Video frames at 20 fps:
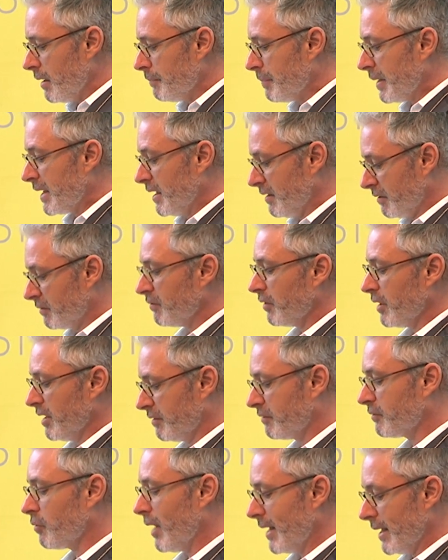But
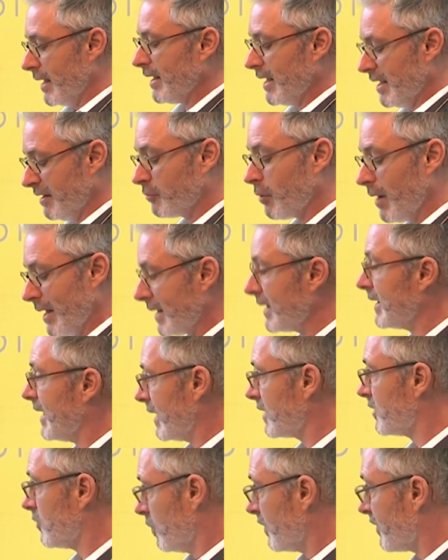he's quite
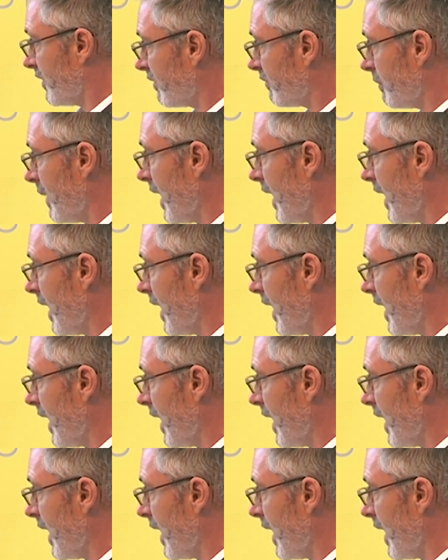connected with this